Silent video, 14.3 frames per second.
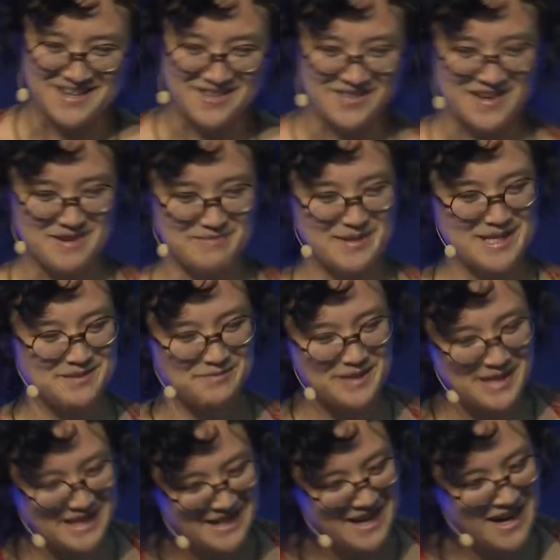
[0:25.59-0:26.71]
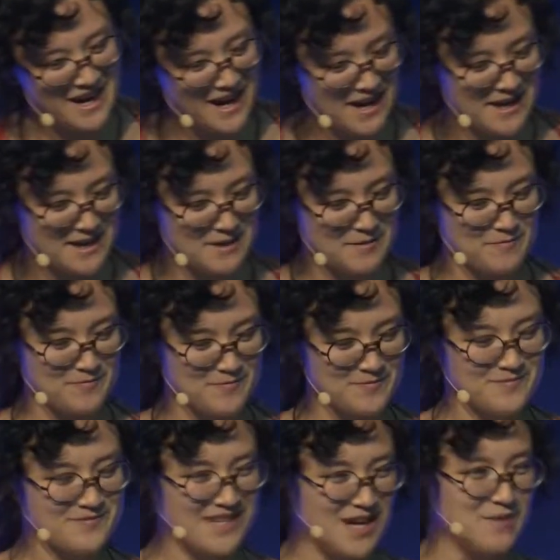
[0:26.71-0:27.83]
out that much, but I'll
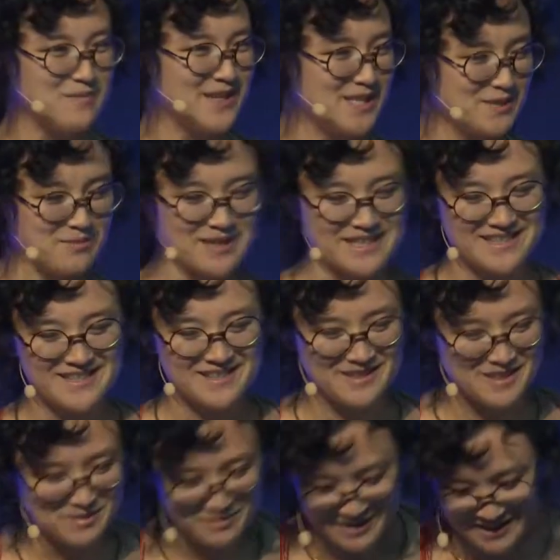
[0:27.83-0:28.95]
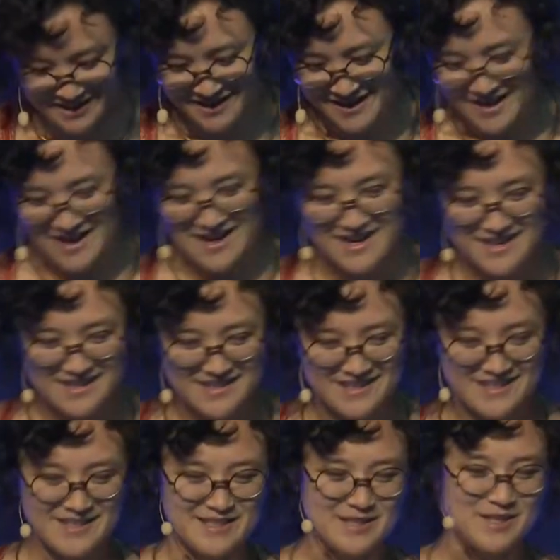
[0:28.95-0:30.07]
explain it.
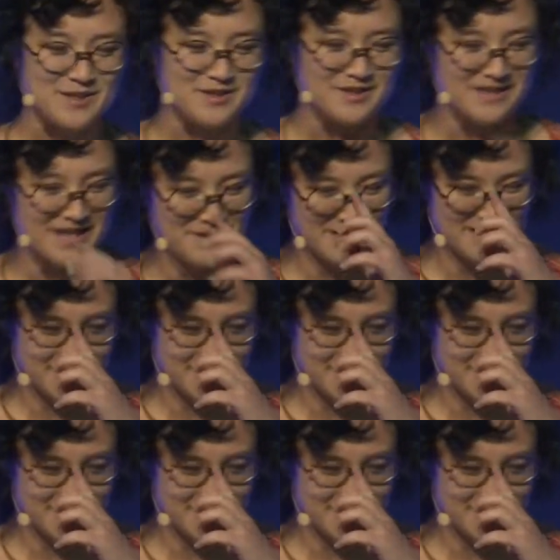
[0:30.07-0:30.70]
So I want to